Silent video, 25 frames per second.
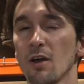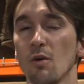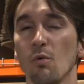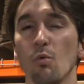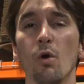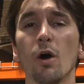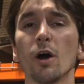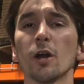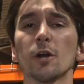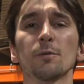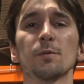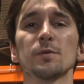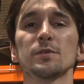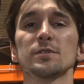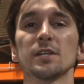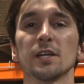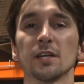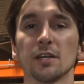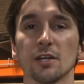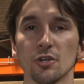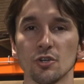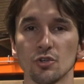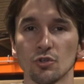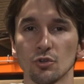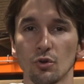100%
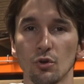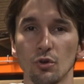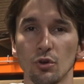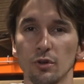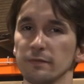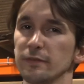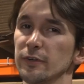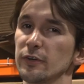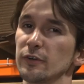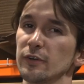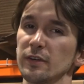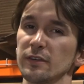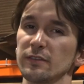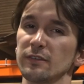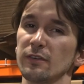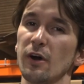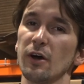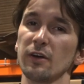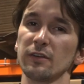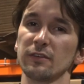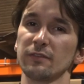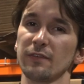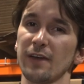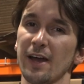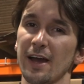control of your
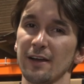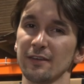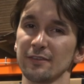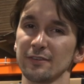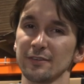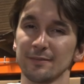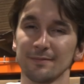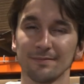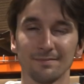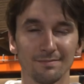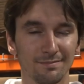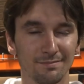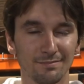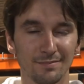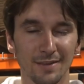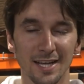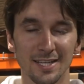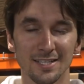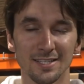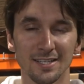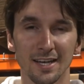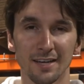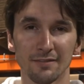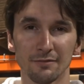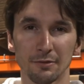exhaust valves. Thanks
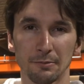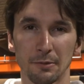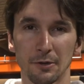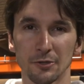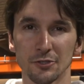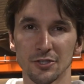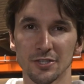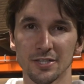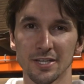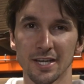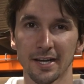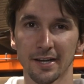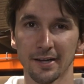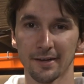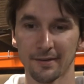again for purchasing.